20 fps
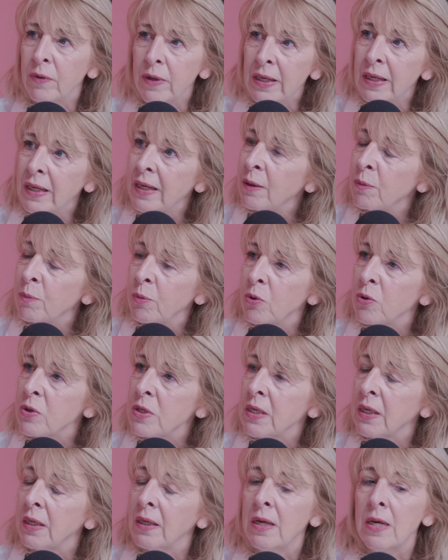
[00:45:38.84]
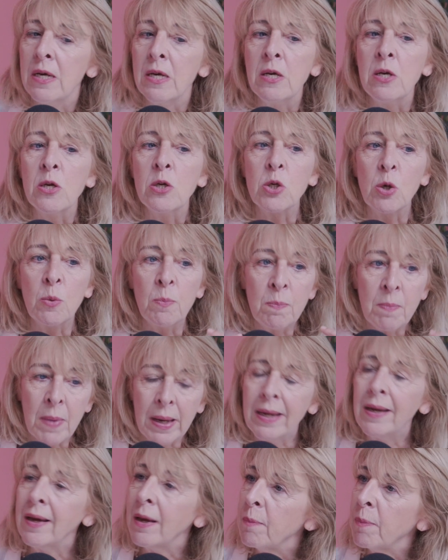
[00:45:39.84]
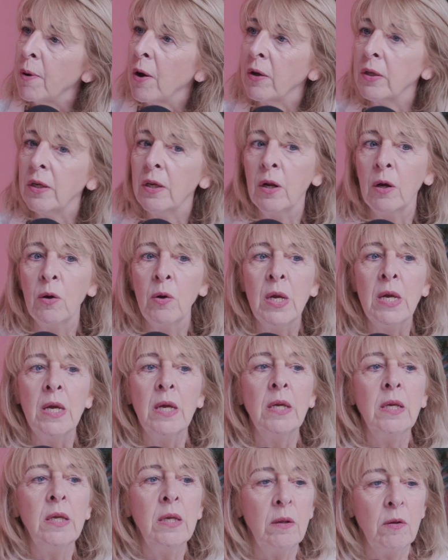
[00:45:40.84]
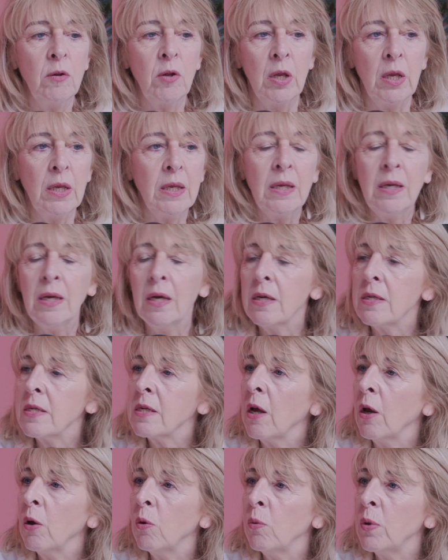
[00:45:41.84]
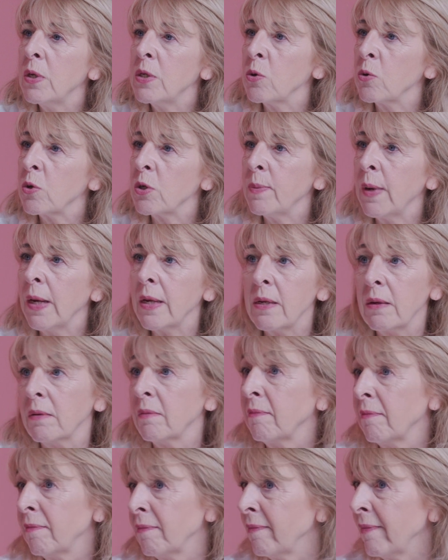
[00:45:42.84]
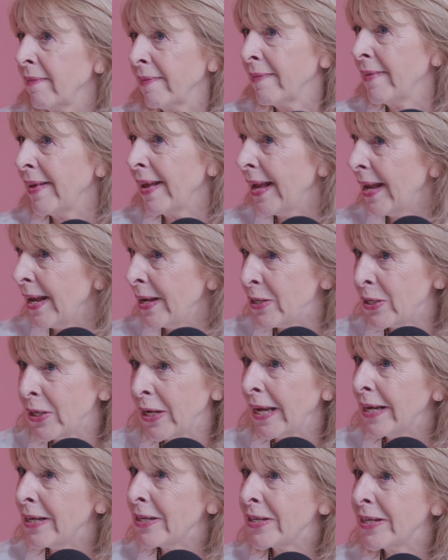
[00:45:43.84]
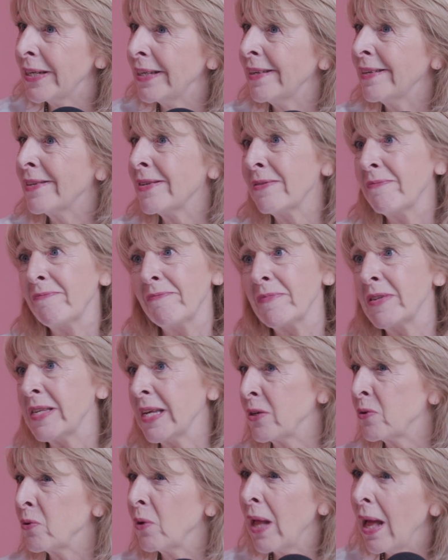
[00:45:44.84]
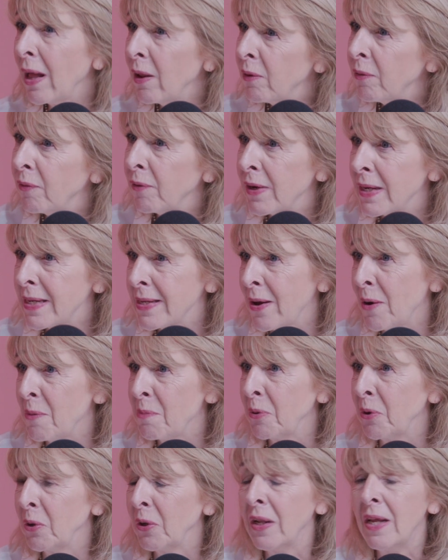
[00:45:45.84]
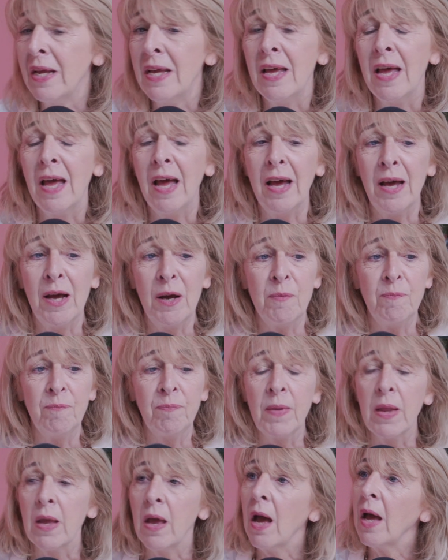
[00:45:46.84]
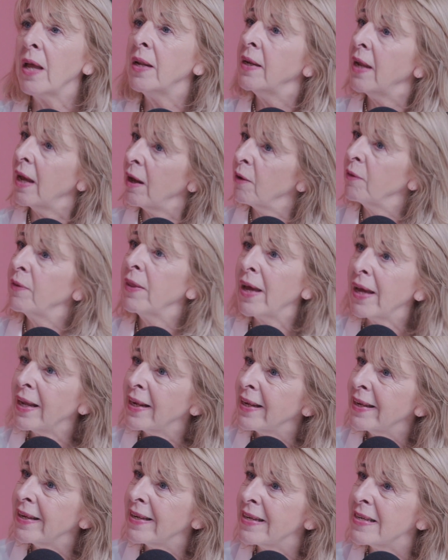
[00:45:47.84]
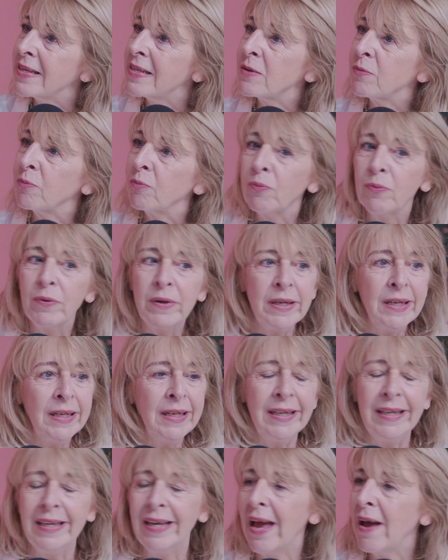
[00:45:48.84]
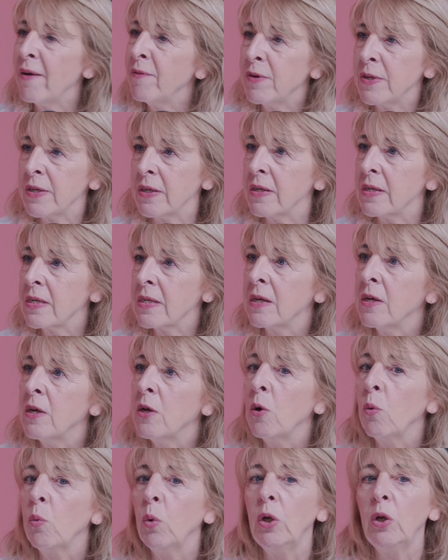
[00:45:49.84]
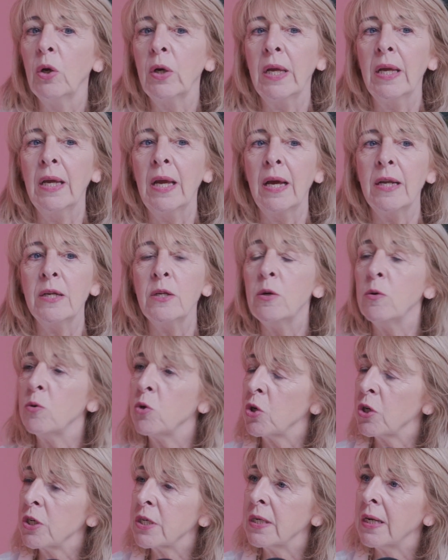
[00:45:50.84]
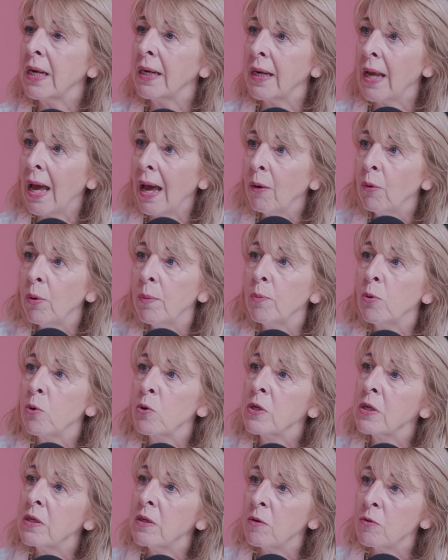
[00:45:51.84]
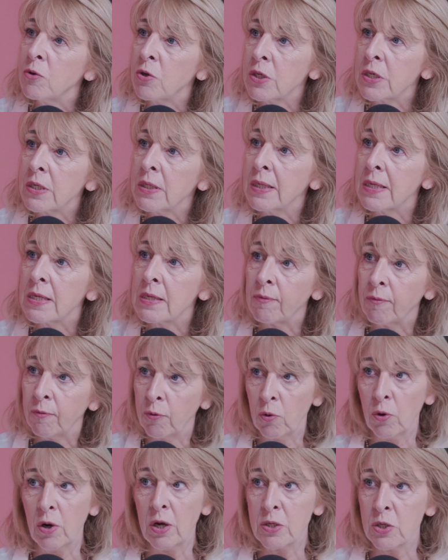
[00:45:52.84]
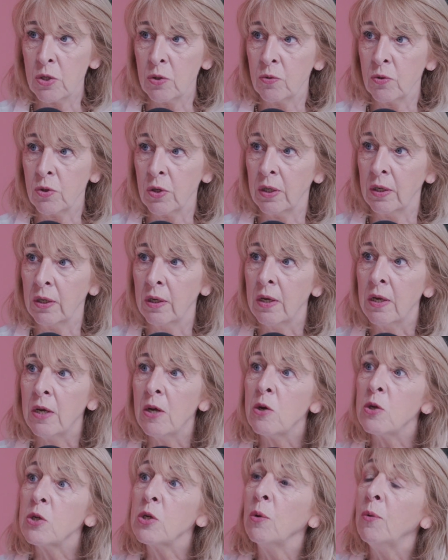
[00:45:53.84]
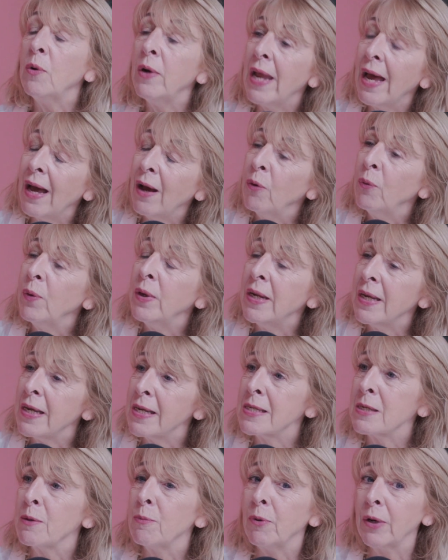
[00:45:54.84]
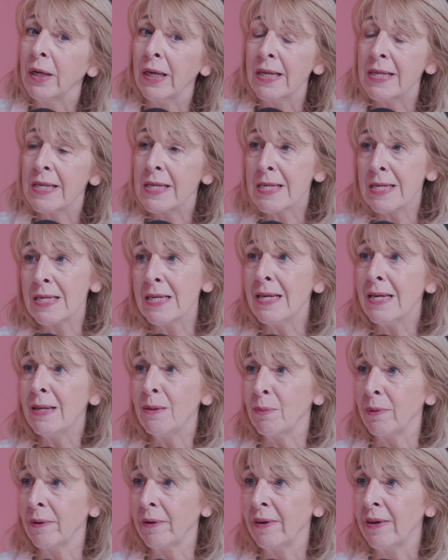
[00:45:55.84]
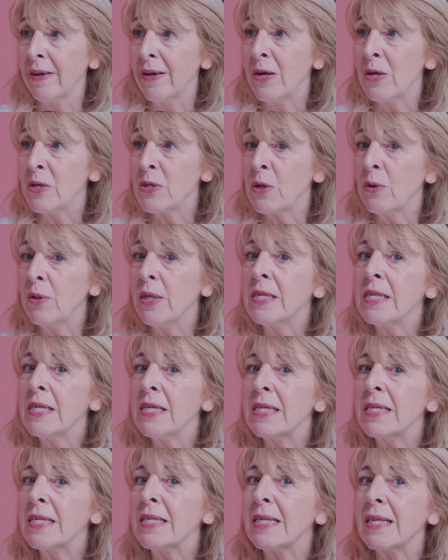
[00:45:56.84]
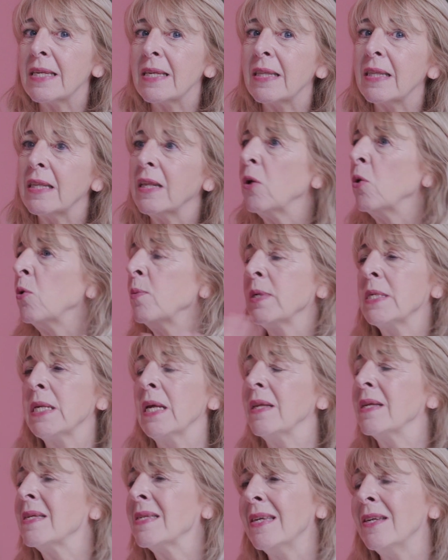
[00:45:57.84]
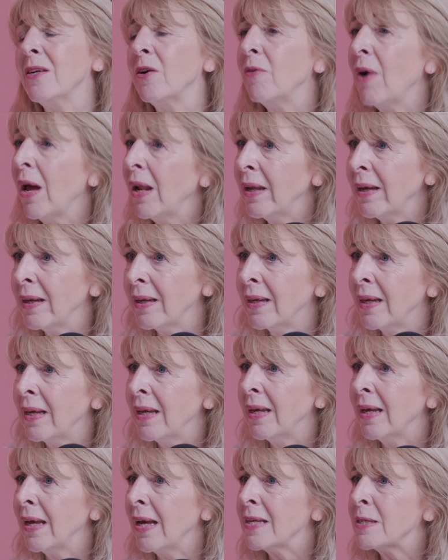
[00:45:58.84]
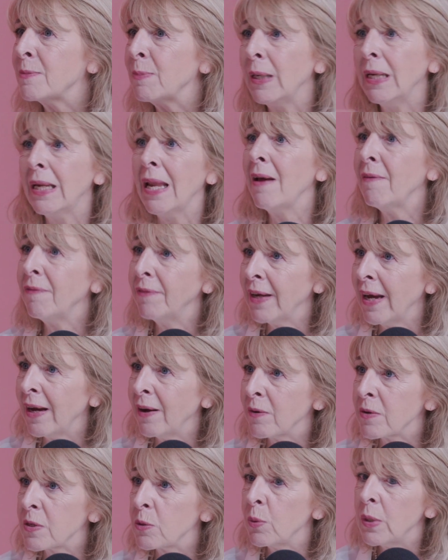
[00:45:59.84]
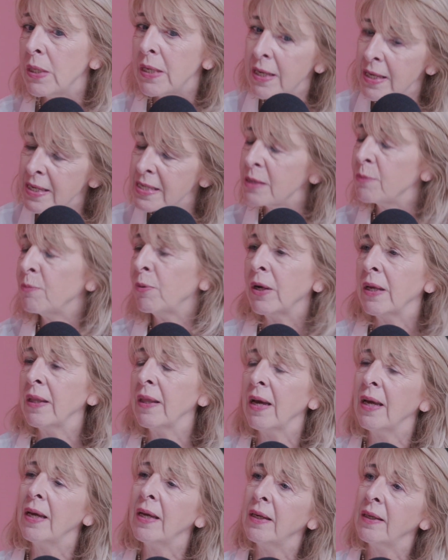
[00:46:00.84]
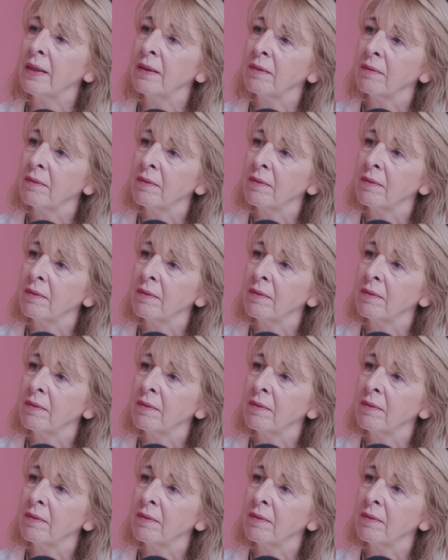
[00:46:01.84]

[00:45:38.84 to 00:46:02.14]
really important. So make it part, years ago we talked about education, sexual health, for example. And now that is really evident. We're looking at nutrition and how important nutrition is for our children. So now we need to bring in sleep. So this is almost like the Cinderella has been left out. We need to bring that in.